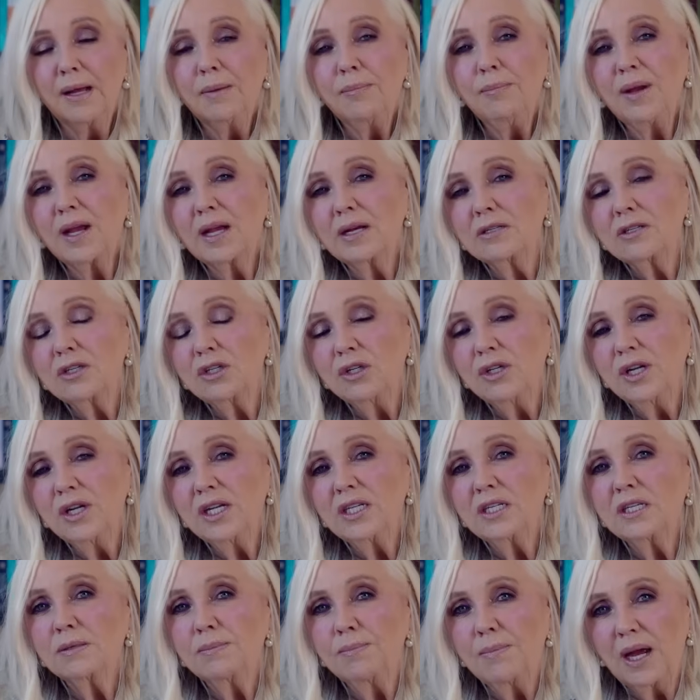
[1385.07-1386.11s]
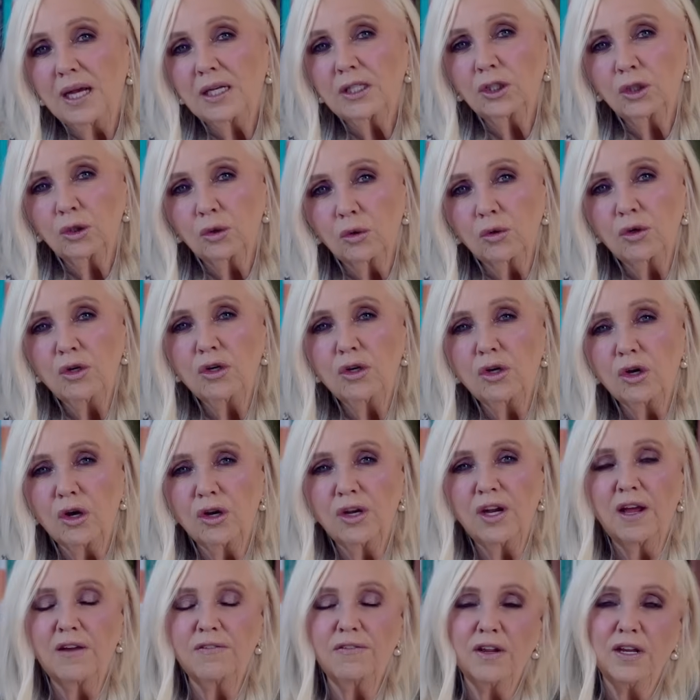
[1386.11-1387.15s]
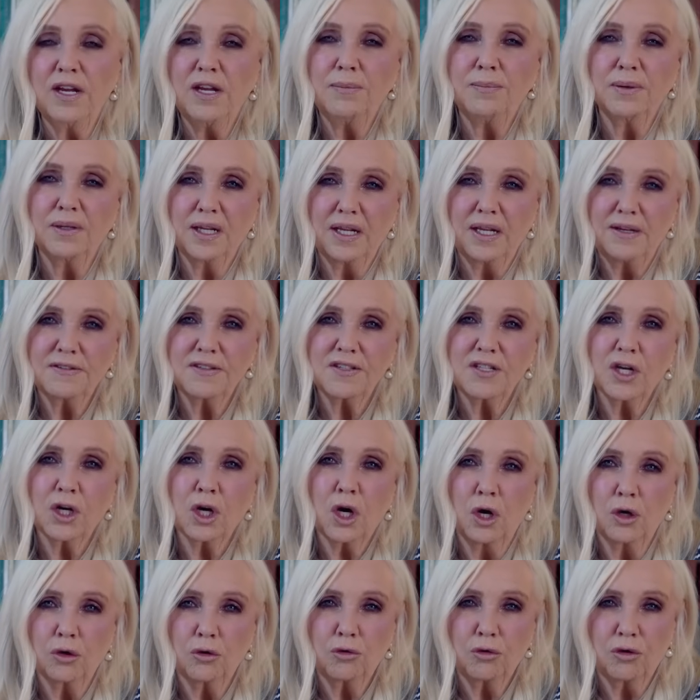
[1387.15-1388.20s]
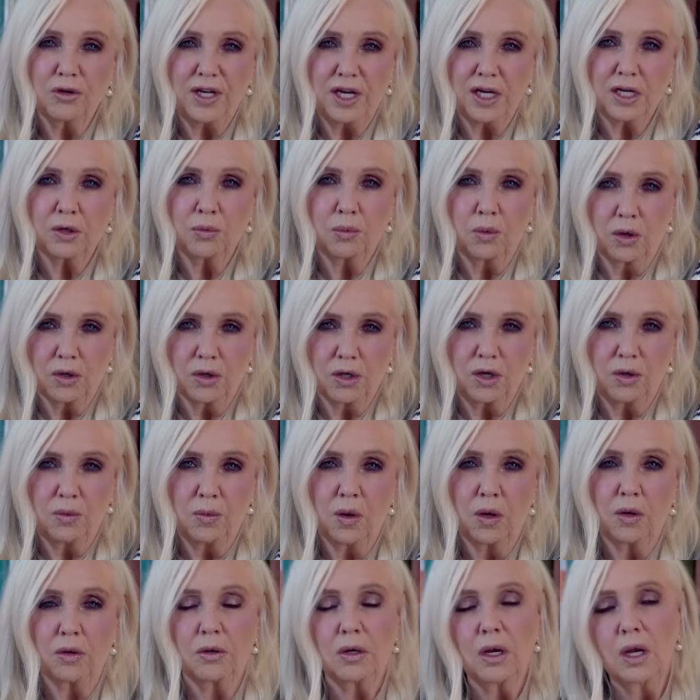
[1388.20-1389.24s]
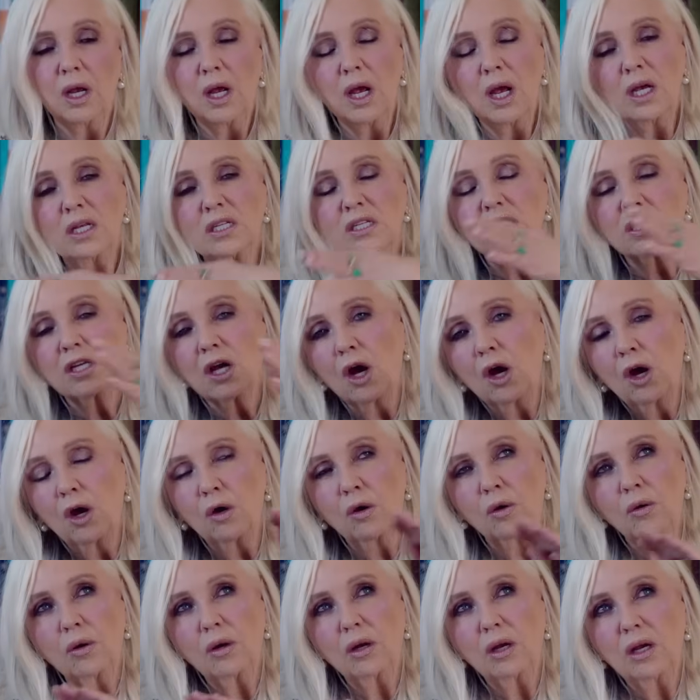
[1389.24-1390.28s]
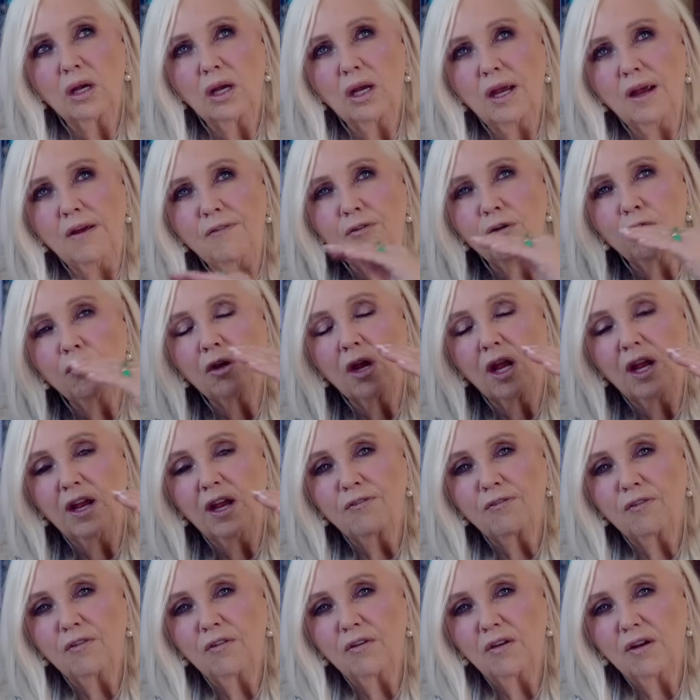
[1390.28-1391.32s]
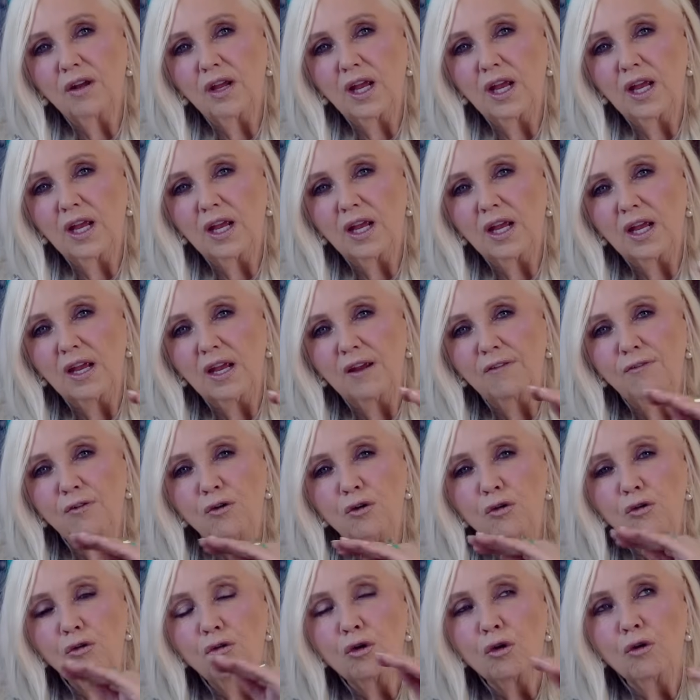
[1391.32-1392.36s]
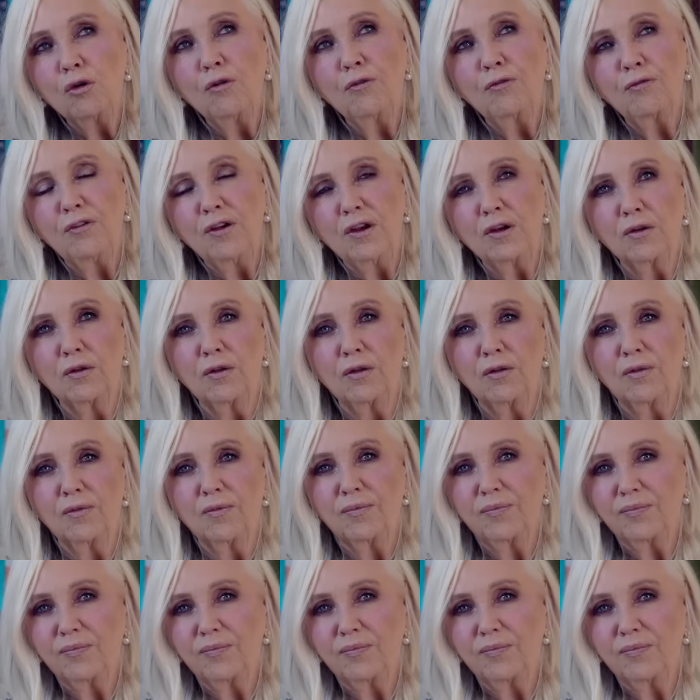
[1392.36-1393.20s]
Because you need to make sure you don't have any beliefs that contradict what you want. So if you do feel,